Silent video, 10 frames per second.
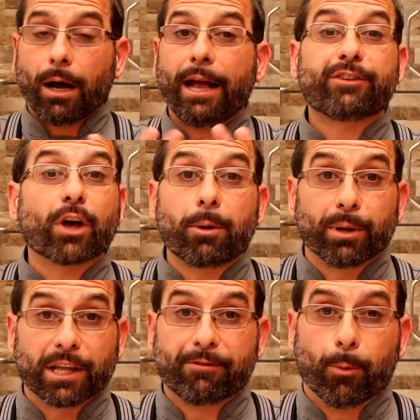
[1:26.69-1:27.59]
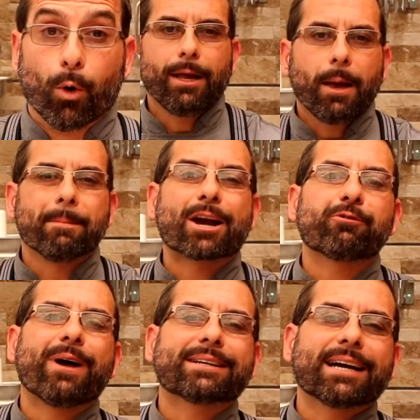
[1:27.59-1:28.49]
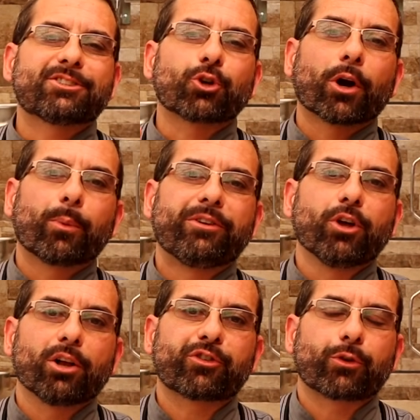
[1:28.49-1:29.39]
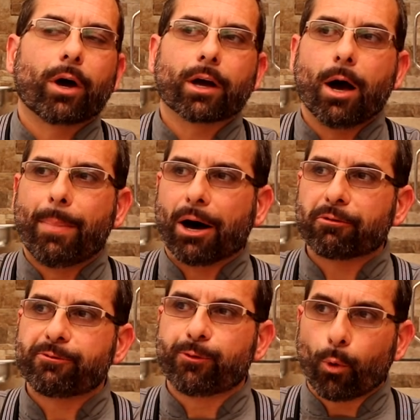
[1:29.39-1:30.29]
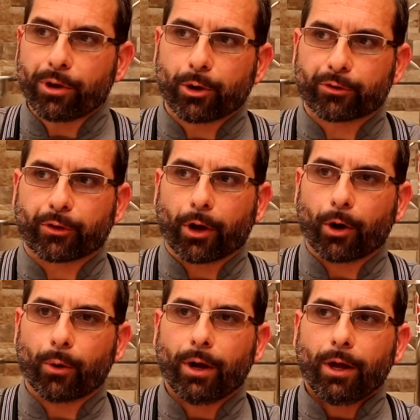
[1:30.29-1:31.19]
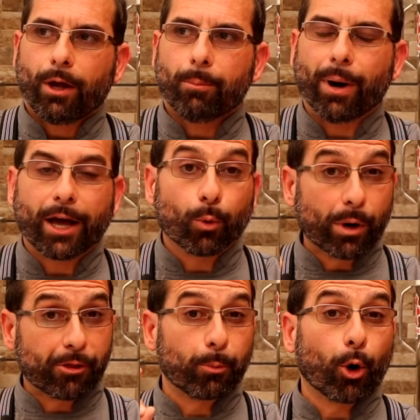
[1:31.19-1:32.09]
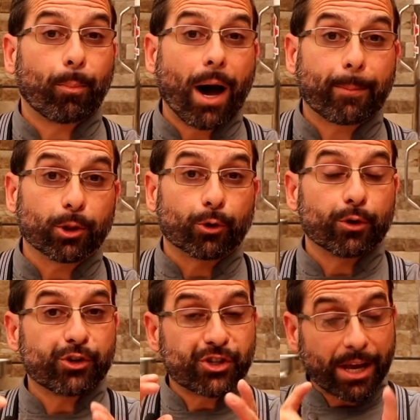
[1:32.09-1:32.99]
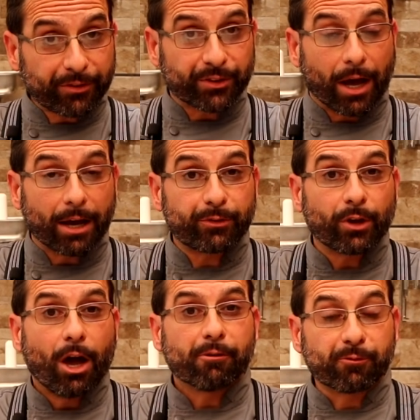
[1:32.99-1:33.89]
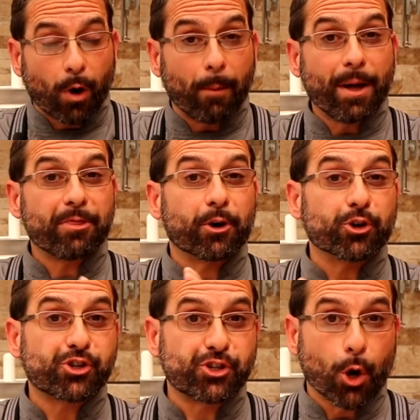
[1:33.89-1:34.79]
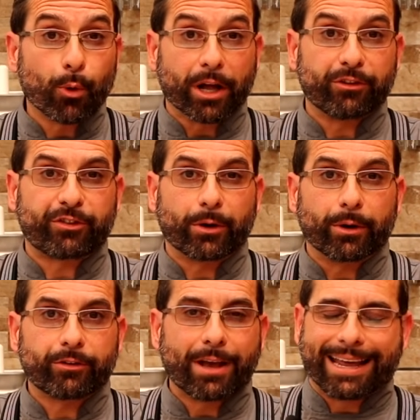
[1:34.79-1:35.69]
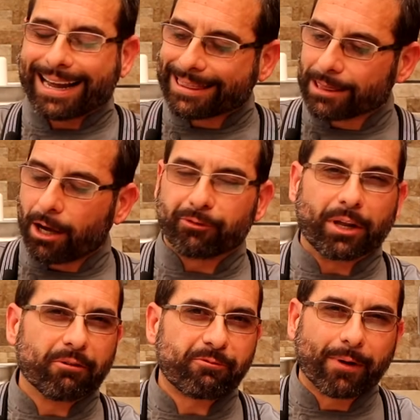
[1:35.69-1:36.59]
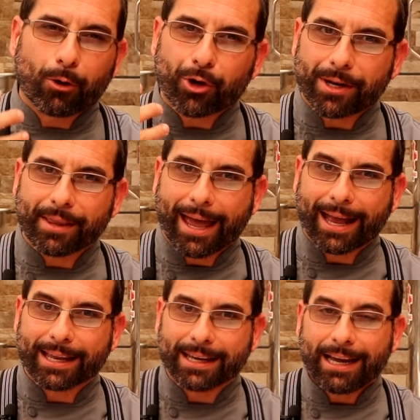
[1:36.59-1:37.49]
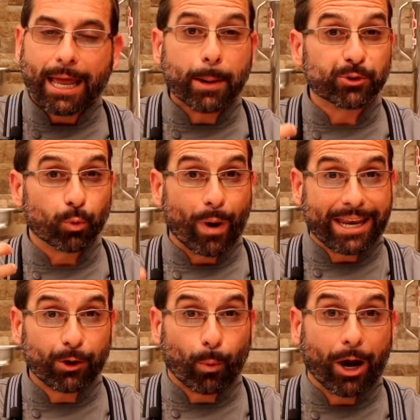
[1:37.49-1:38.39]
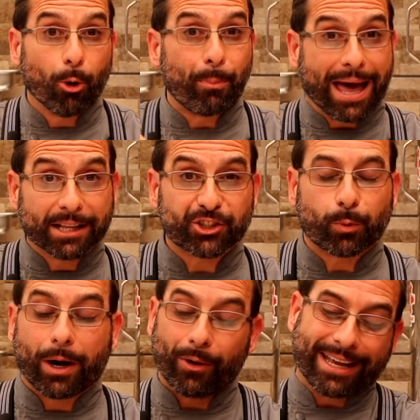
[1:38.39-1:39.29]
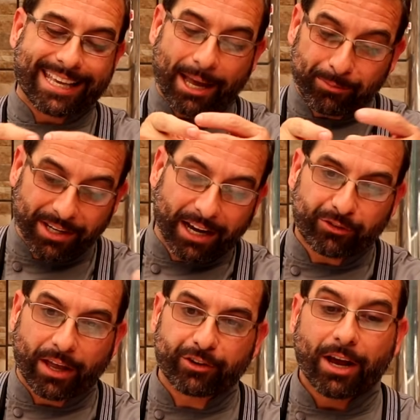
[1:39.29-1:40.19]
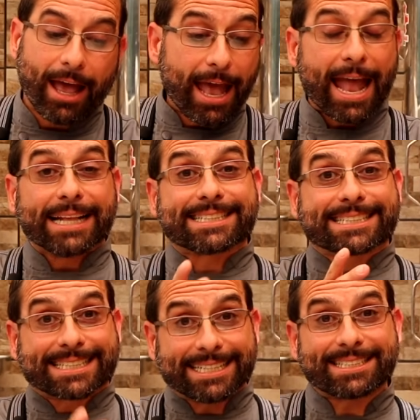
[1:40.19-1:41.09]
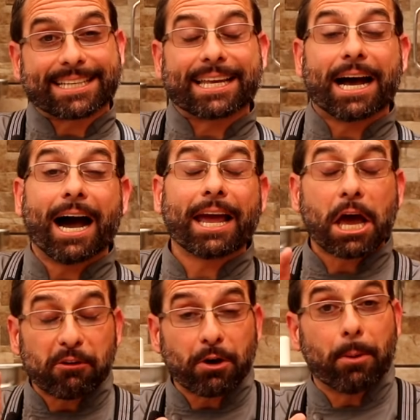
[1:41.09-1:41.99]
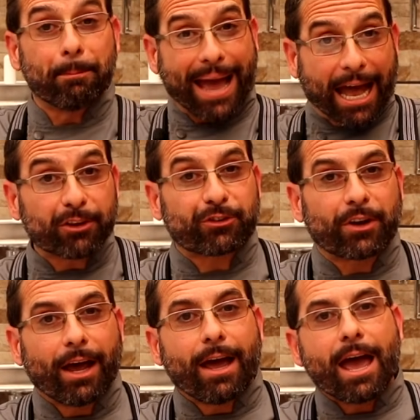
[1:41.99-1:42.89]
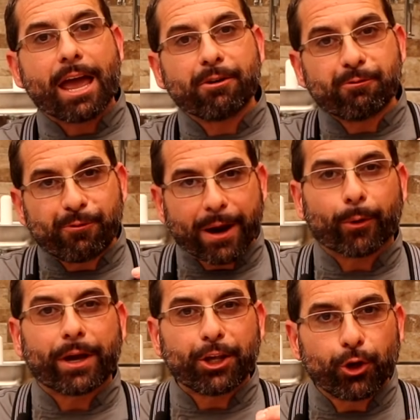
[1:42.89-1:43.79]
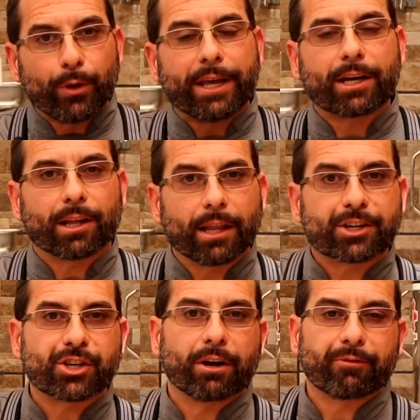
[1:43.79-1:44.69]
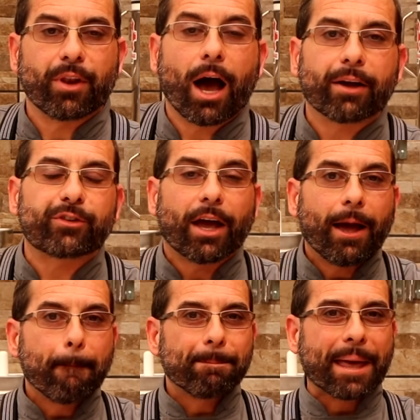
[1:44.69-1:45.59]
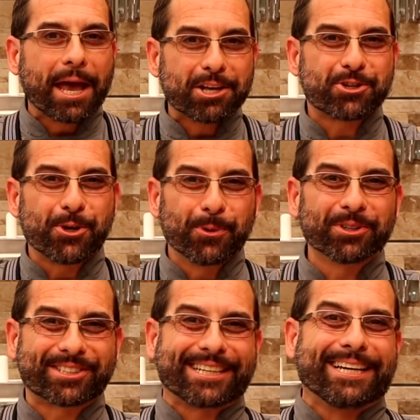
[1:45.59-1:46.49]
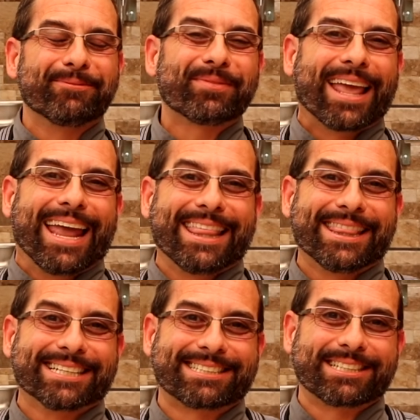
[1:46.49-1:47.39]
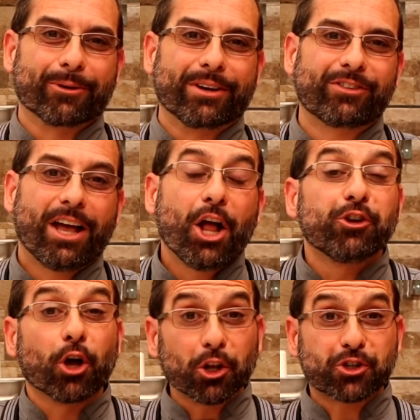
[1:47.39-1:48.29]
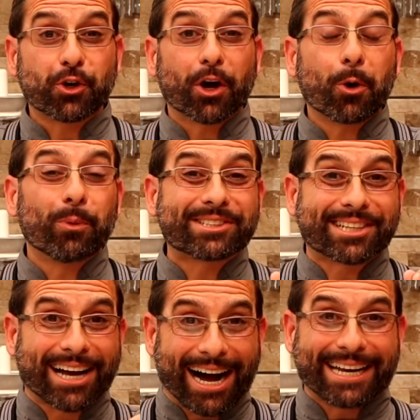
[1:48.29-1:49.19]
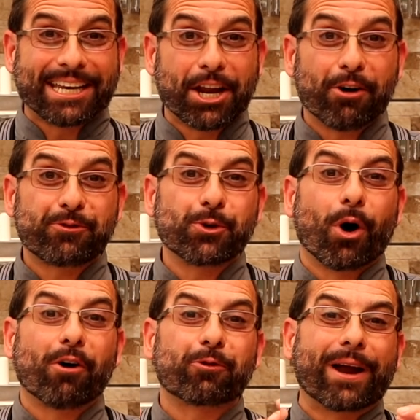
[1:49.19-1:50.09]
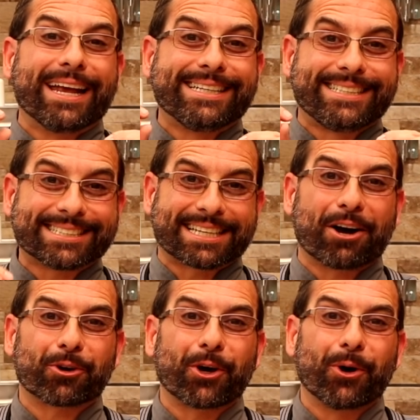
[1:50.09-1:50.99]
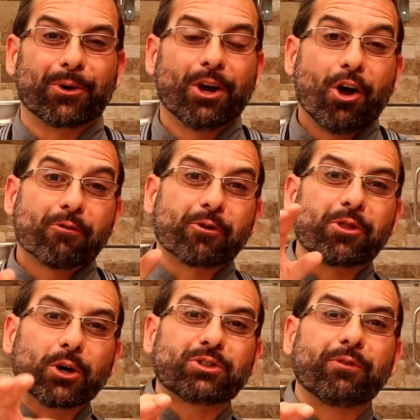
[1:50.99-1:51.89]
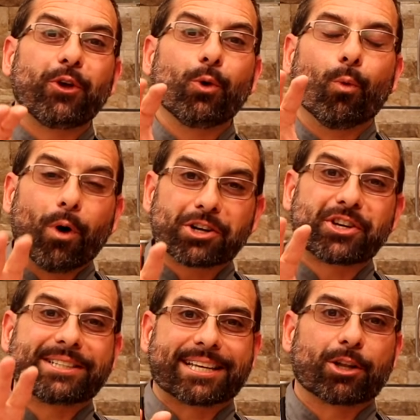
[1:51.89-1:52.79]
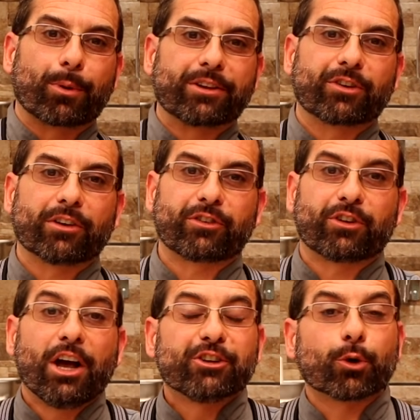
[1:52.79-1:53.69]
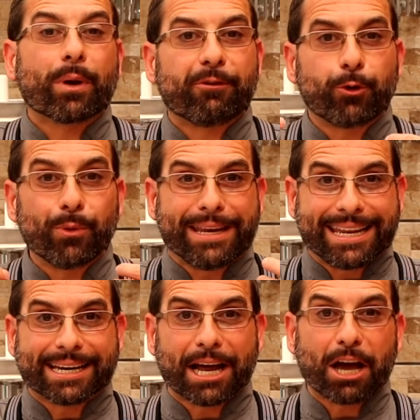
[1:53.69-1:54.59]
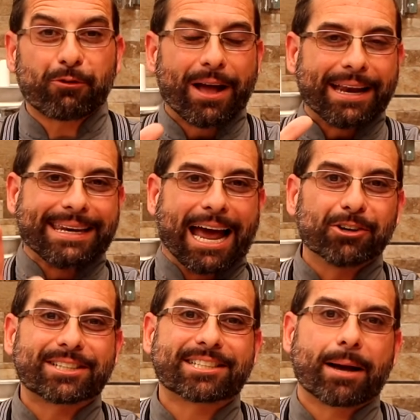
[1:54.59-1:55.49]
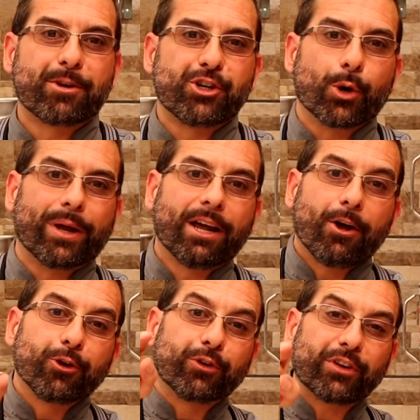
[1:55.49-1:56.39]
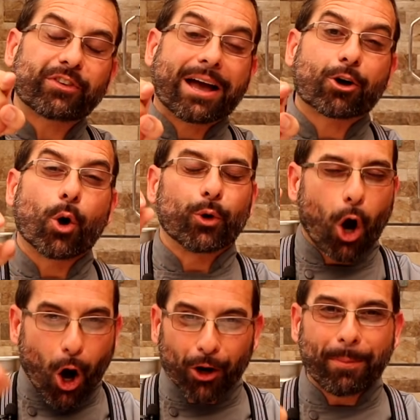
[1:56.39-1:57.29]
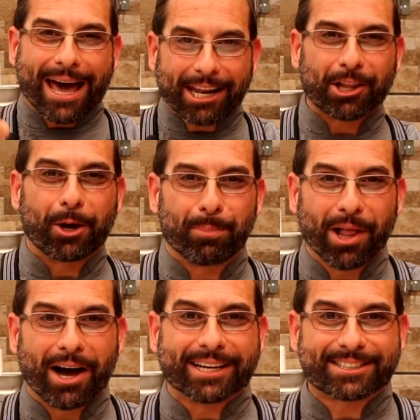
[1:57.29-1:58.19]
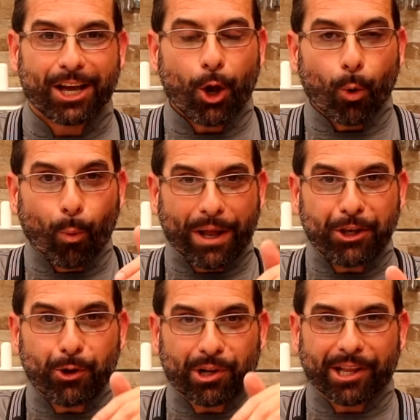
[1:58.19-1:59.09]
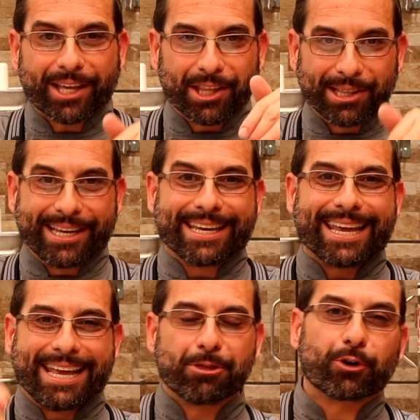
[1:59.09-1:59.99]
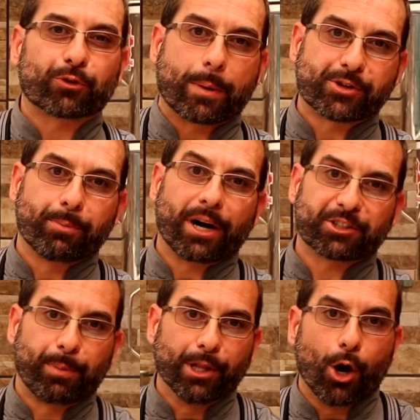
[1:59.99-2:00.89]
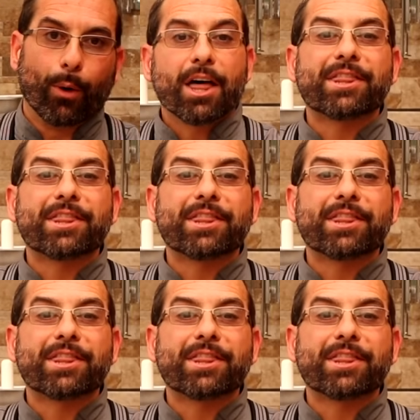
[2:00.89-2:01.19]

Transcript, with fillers: It's unbelievable. Matter of fact, I started with Dalstrong about four years ago, buying one of their more popular chef's knives from their Shogun series, and I loved it. It felt good in the hand, it was weighted well, balanced well, it kept a nice edge, and since then I have amassed a very unique collection of knives, as you will see in this series. Dalstrong was kind enough to offer a discount code for those of you watching Celebrate Sausage. So if you need a knife, now's the time to do it. Your discount code automatically applies when you click the link in the description box below.